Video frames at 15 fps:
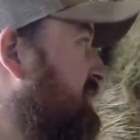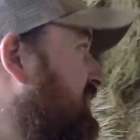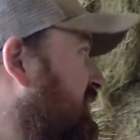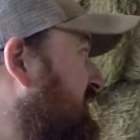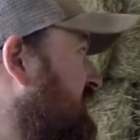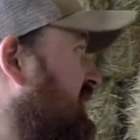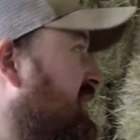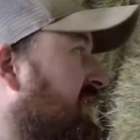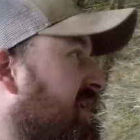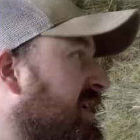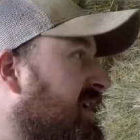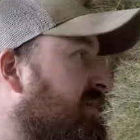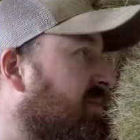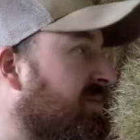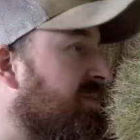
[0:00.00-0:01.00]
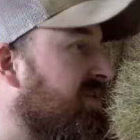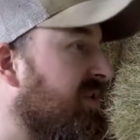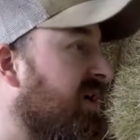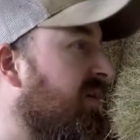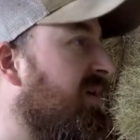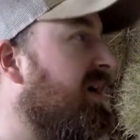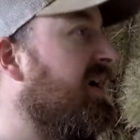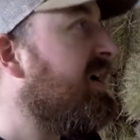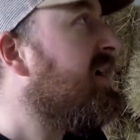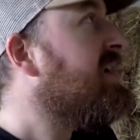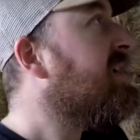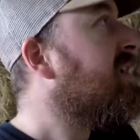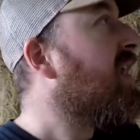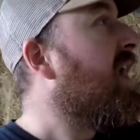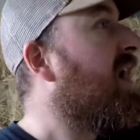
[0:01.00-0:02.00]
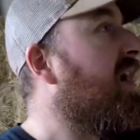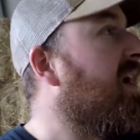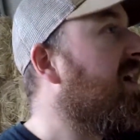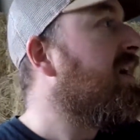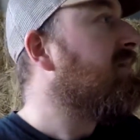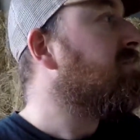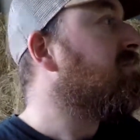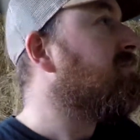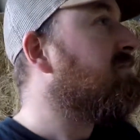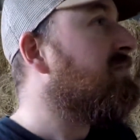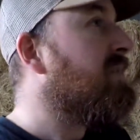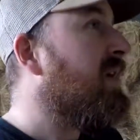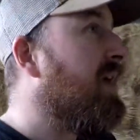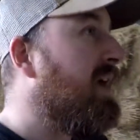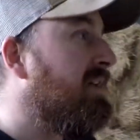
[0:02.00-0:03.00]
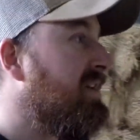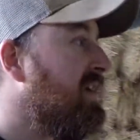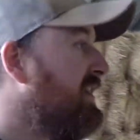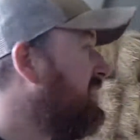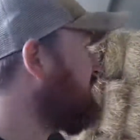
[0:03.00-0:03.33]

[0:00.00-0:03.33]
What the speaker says: got any higher, probably lower. And yeah,